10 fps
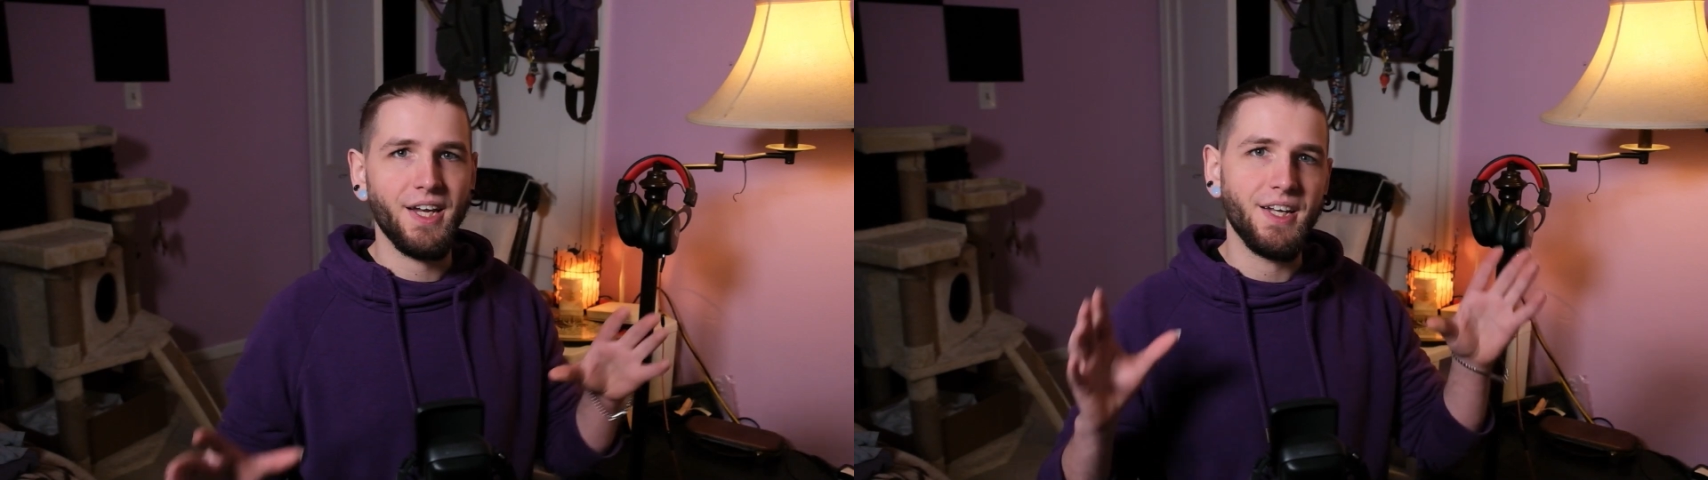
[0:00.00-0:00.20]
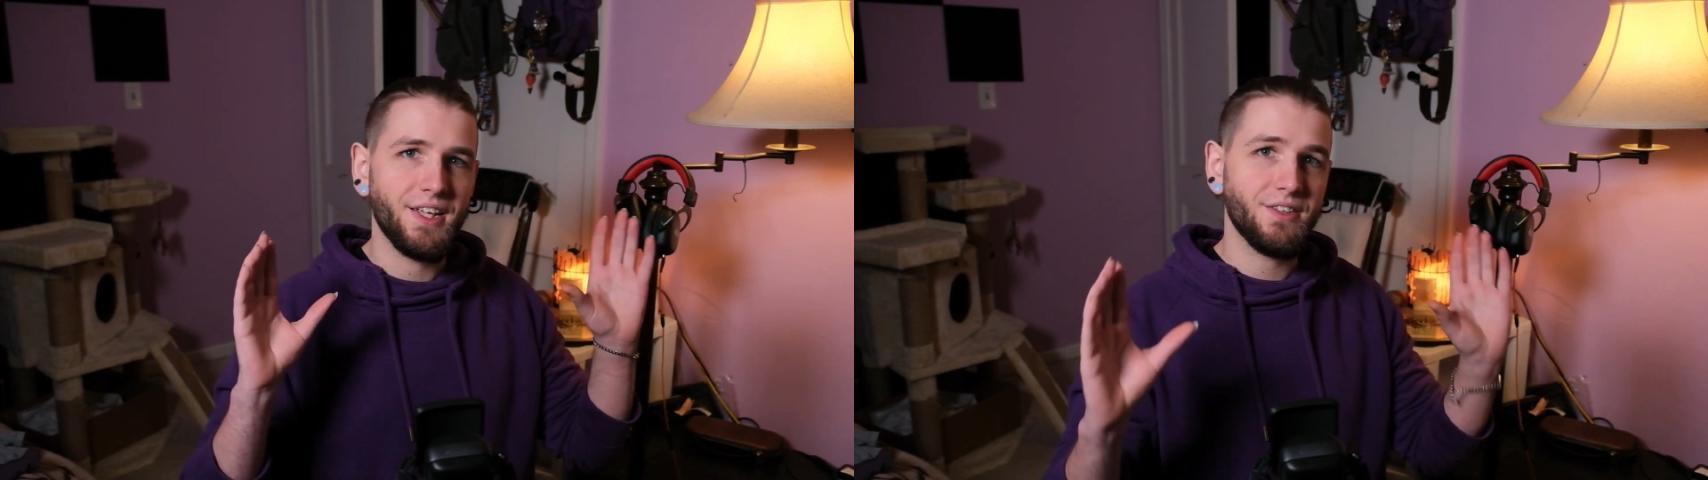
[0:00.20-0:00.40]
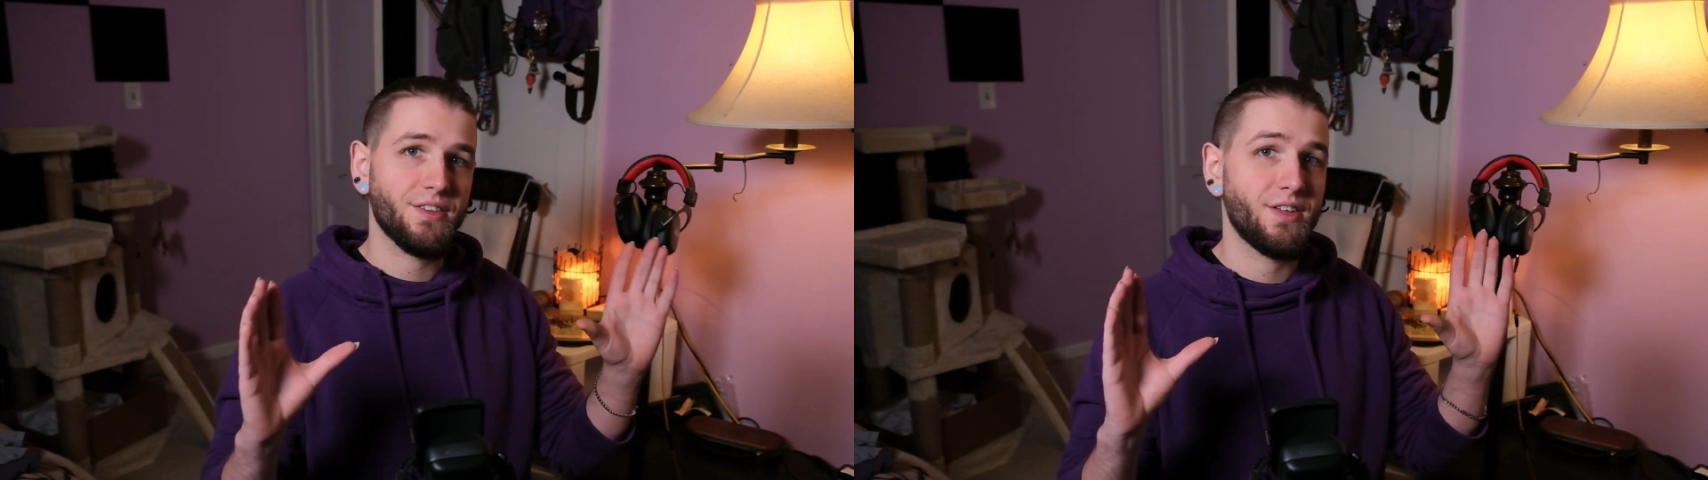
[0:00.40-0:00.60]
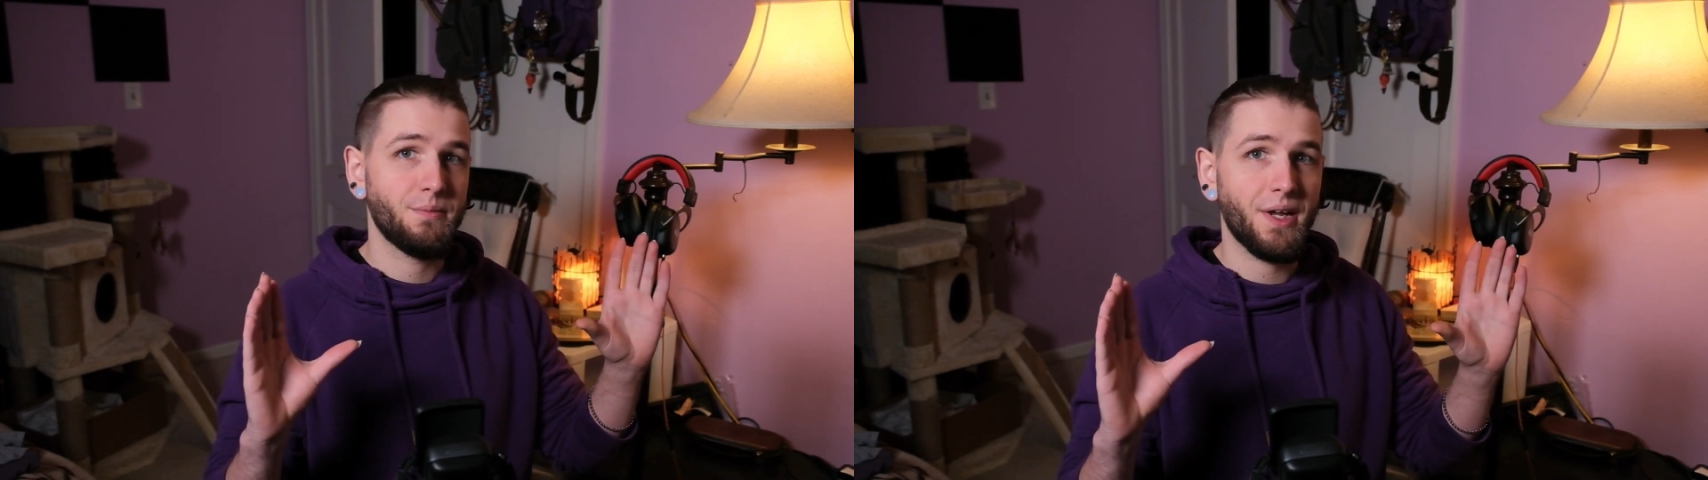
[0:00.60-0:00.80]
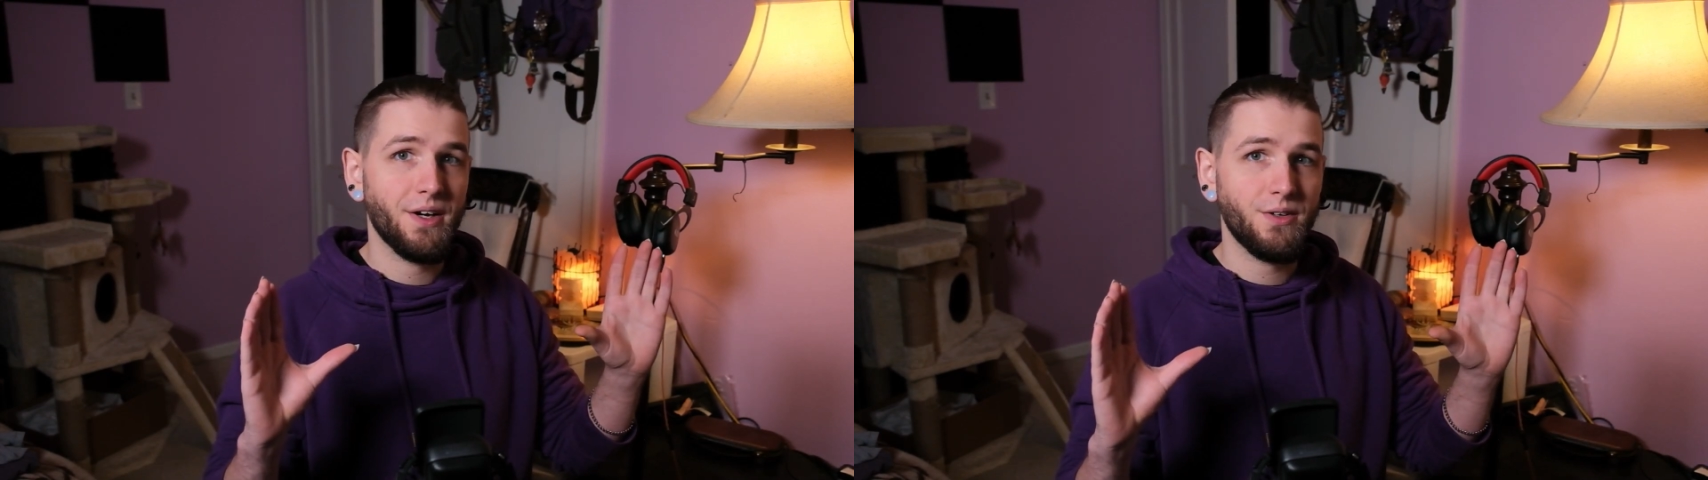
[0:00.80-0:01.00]
in the
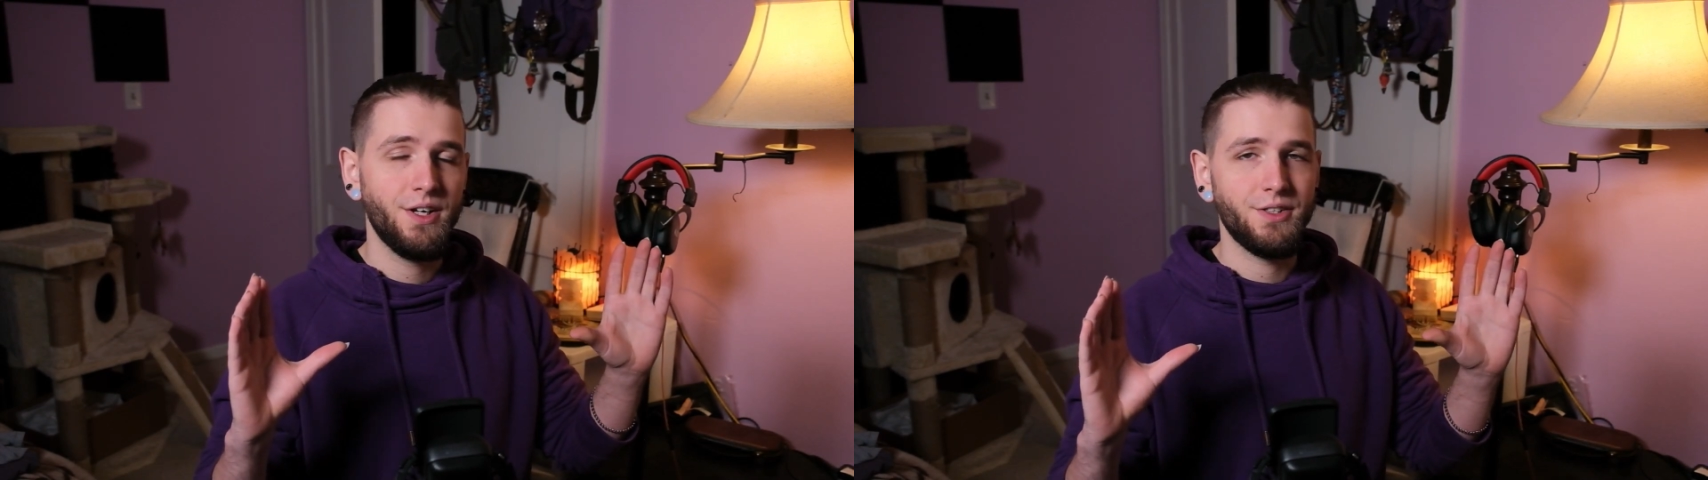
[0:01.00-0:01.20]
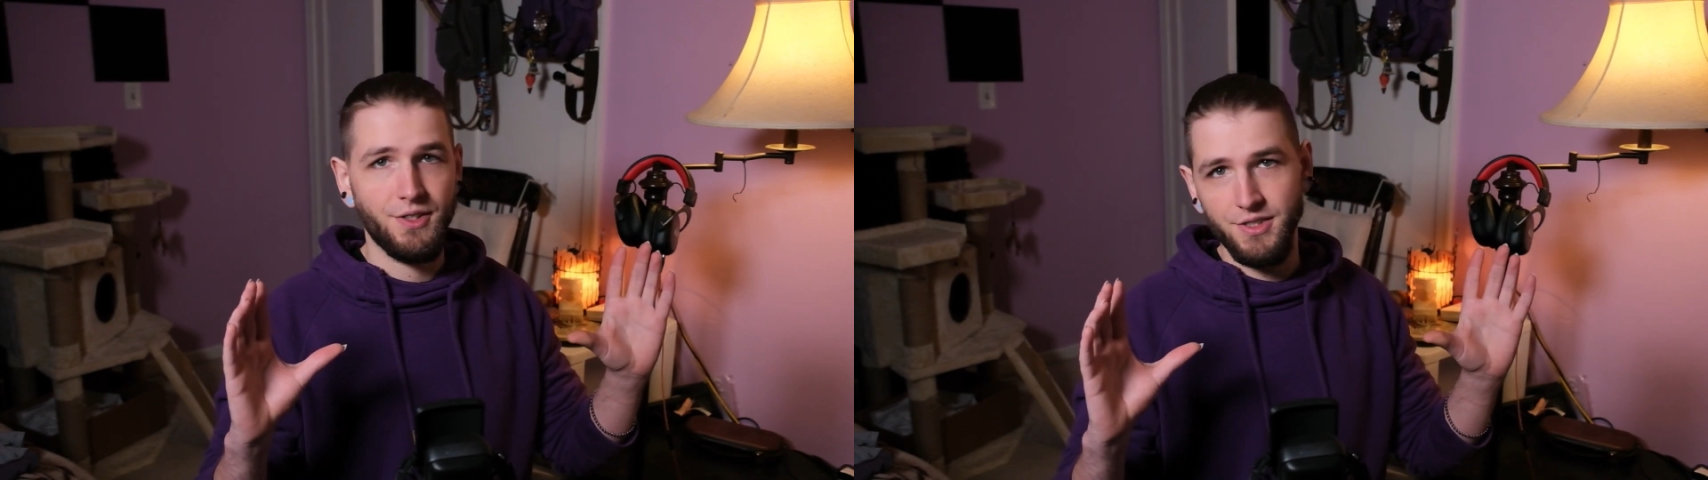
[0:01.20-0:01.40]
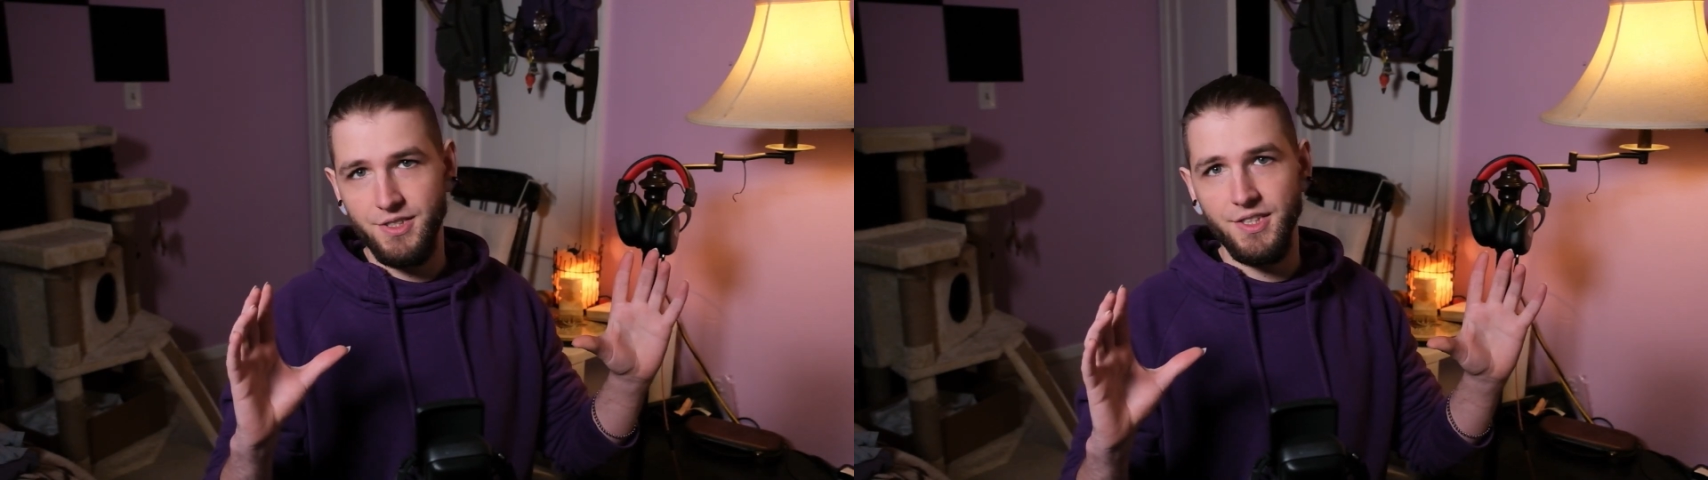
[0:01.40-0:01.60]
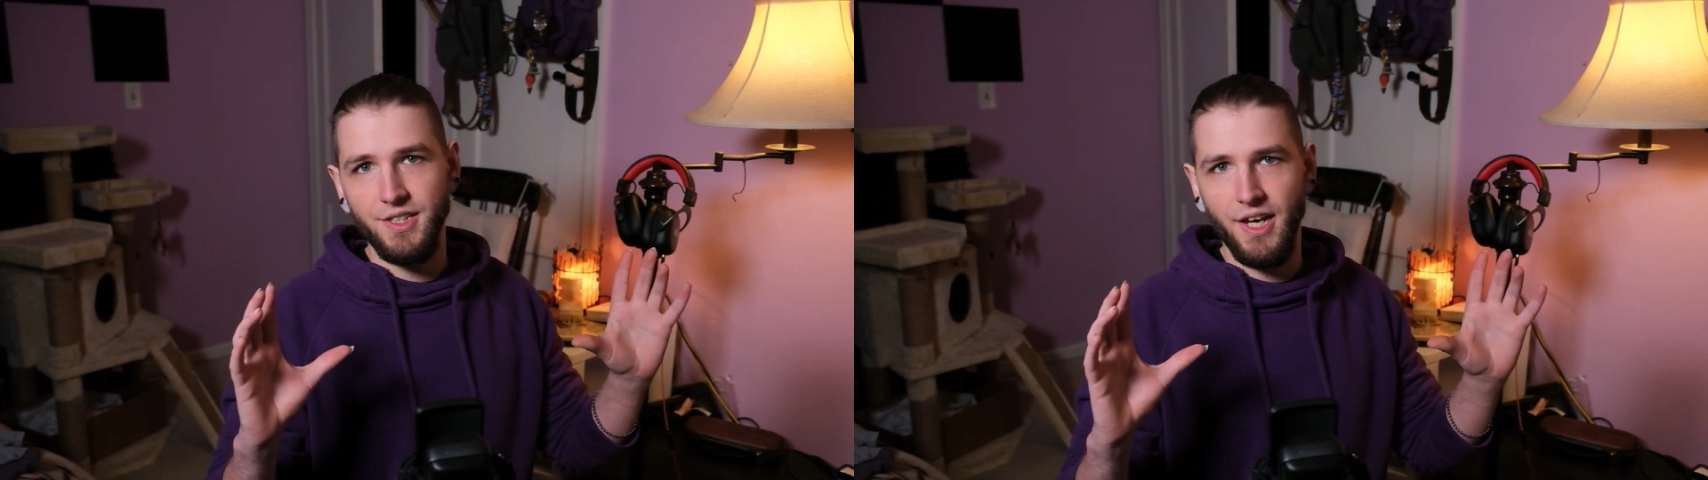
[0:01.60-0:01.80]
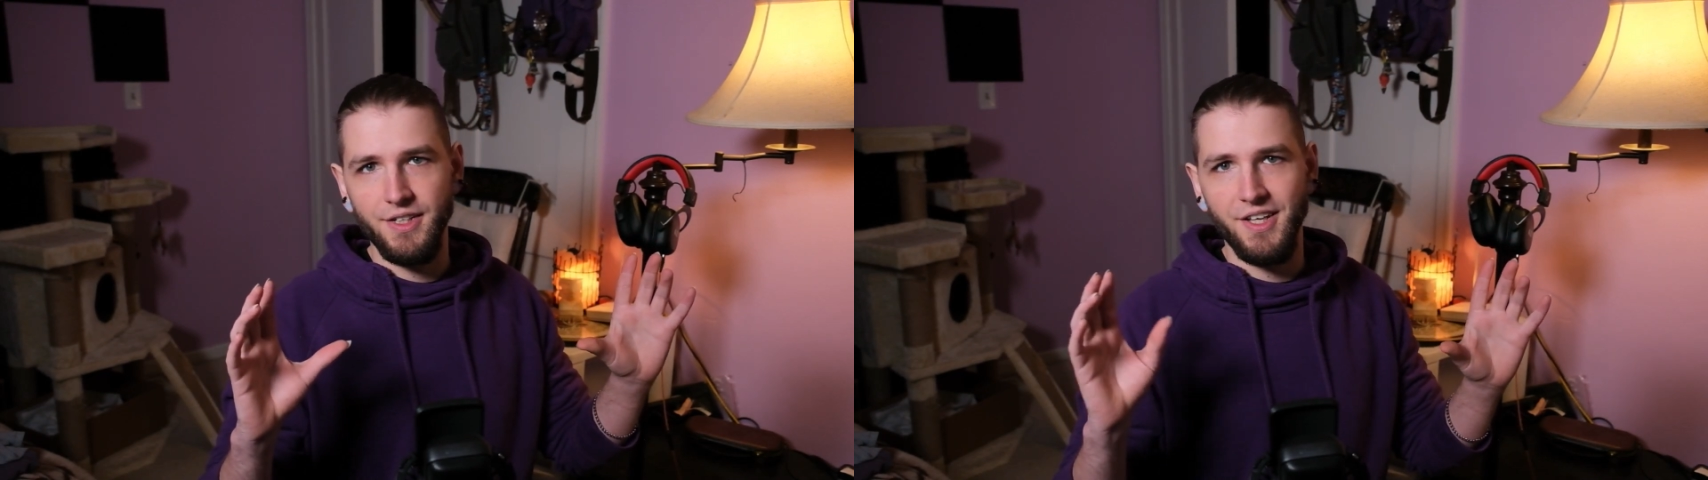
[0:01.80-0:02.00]
thumbnail you can see
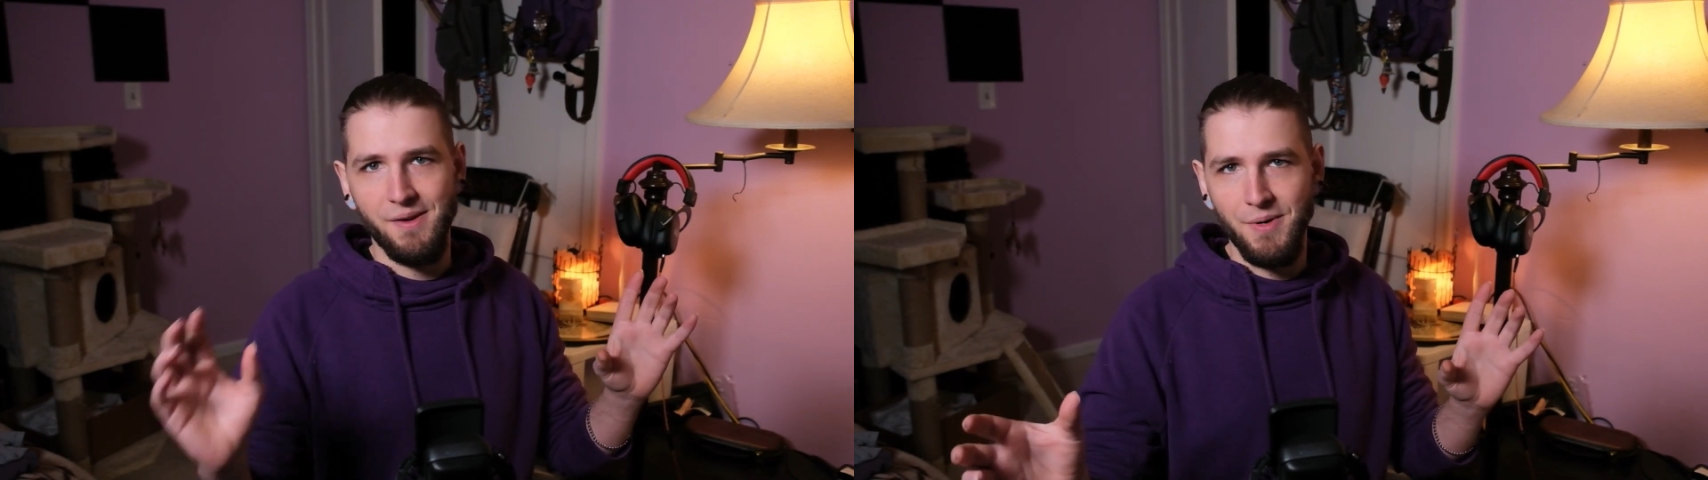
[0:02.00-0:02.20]
that Yae